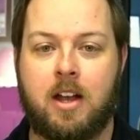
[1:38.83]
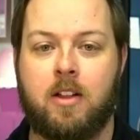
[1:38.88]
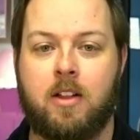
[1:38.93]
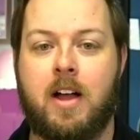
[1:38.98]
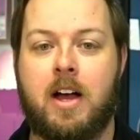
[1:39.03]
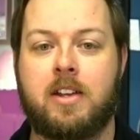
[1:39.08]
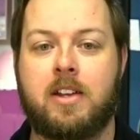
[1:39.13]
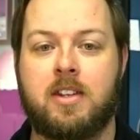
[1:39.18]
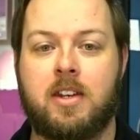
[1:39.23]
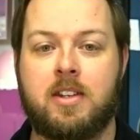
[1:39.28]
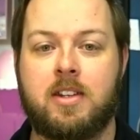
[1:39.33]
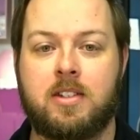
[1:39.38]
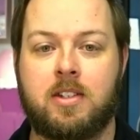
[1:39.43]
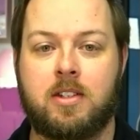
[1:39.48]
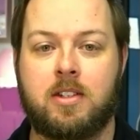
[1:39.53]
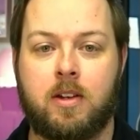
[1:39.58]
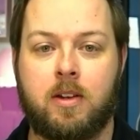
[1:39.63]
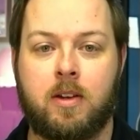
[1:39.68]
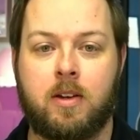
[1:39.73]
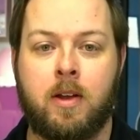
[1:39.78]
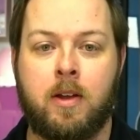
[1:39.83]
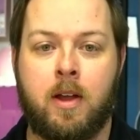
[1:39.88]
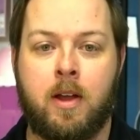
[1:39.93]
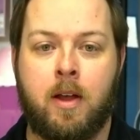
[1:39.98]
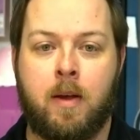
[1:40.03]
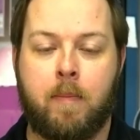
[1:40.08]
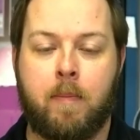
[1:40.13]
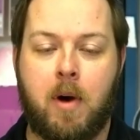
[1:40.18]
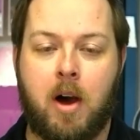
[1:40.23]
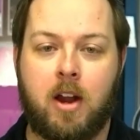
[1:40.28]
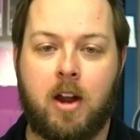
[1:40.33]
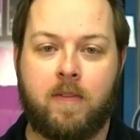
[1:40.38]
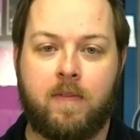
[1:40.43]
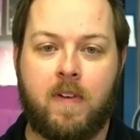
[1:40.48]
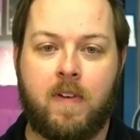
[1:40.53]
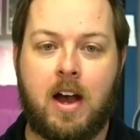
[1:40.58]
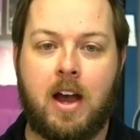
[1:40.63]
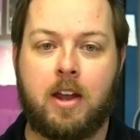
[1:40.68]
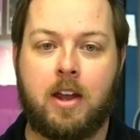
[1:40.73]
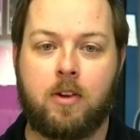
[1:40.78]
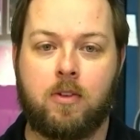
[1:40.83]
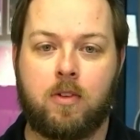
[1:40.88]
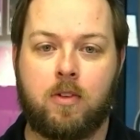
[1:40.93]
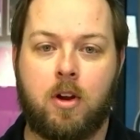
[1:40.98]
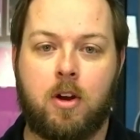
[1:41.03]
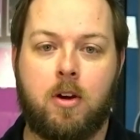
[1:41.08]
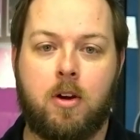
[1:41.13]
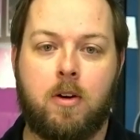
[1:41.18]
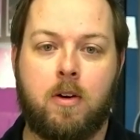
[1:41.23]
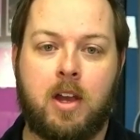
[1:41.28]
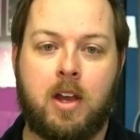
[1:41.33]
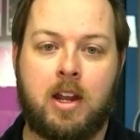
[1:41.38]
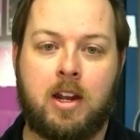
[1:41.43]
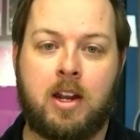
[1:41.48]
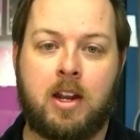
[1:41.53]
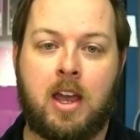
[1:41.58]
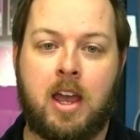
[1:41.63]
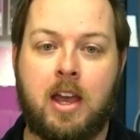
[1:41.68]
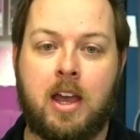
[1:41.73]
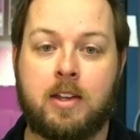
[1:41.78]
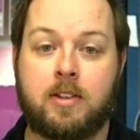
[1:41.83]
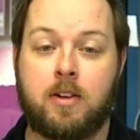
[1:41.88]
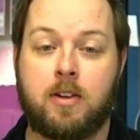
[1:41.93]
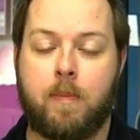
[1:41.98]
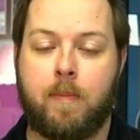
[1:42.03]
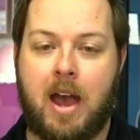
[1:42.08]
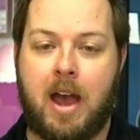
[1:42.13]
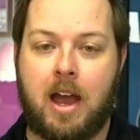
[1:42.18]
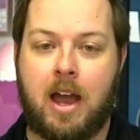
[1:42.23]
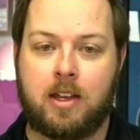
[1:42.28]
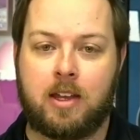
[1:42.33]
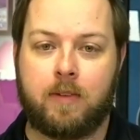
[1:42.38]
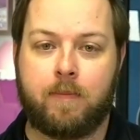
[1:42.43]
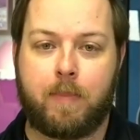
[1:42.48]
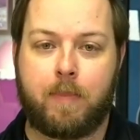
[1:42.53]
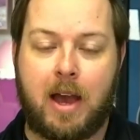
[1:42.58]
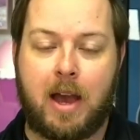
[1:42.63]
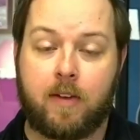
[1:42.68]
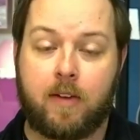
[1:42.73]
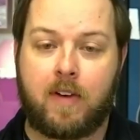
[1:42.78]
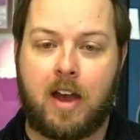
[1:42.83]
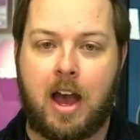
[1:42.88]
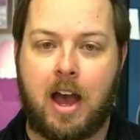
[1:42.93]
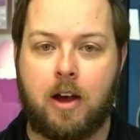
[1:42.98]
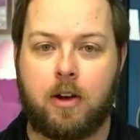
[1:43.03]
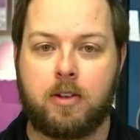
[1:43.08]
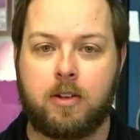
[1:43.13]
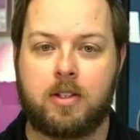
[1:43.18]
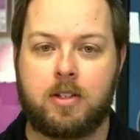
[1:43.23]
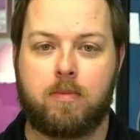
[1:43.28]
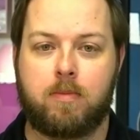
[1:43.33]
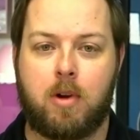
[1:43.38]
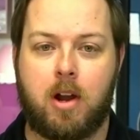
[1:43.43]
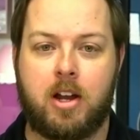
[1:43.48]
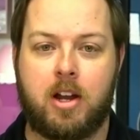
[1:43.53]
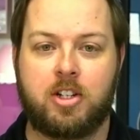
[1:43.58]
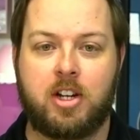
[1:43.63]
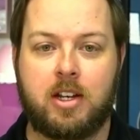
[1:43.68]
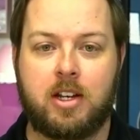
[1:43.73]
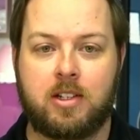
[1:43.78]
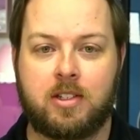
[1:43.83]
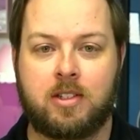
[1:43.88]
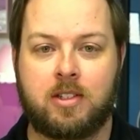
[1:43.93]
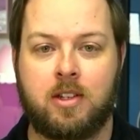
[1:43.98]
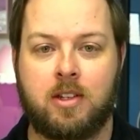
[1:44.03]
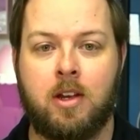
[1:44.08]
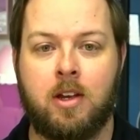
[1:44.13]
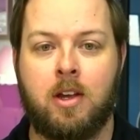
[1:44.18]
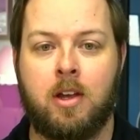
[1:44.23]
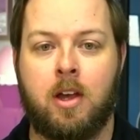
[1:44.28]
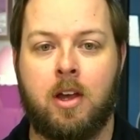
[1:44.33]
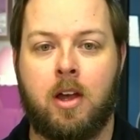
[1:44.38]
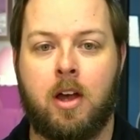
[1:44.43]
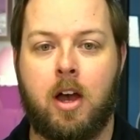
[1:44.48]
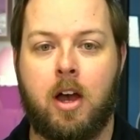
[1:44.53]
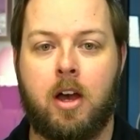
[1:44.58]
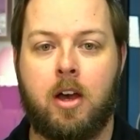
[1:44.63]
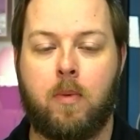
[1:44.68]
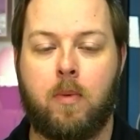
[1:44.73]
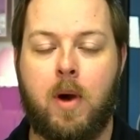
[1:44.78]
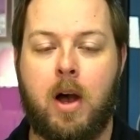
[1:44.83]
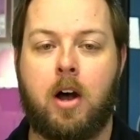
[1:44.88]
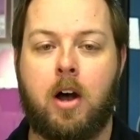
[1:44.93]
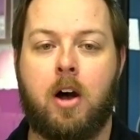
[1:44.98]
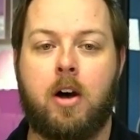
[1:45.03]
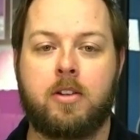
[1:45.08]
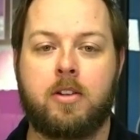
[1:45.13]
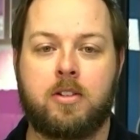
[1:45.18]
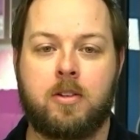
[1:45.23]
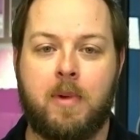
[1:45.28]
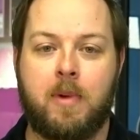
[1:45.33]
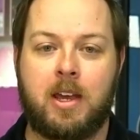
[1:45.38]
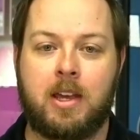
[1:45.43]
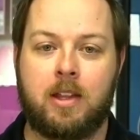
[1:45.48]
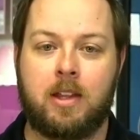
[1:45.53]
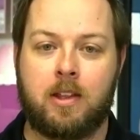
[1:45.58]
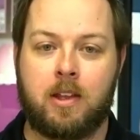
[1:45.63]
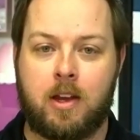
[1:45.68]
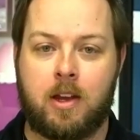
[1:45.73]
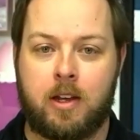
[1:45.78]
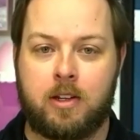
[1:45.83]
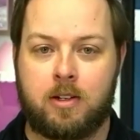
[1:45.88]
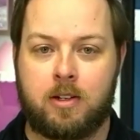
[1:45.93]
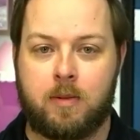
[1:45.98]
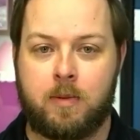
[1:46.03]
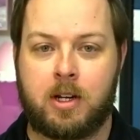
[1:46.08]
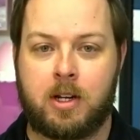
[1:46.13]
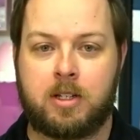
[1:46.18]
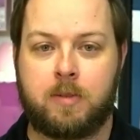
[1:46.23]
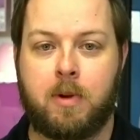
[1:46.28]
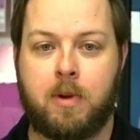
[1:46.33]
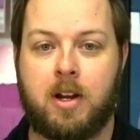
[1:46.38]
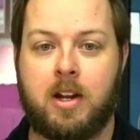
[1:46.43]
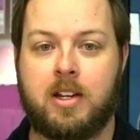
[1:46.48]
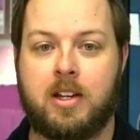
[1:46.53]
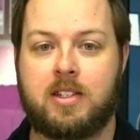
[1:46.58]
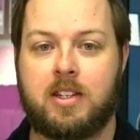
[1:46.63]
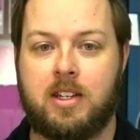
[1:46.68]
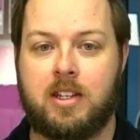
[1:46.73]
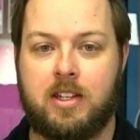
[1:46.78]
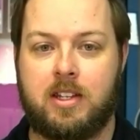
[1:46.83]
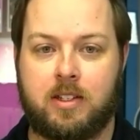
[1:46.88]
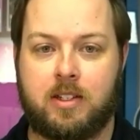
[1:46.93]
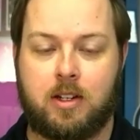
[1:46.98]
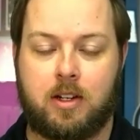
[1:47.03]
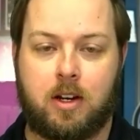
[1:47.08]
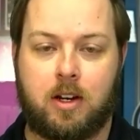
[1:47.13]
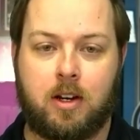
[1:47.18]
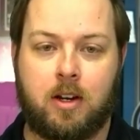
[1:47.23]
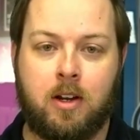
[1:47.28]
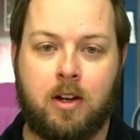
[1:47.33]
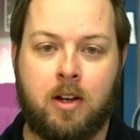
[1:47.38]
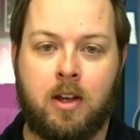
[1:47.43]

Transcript: allows us to modify, grow, and enhance our back of house projects while also making the customer experience easier.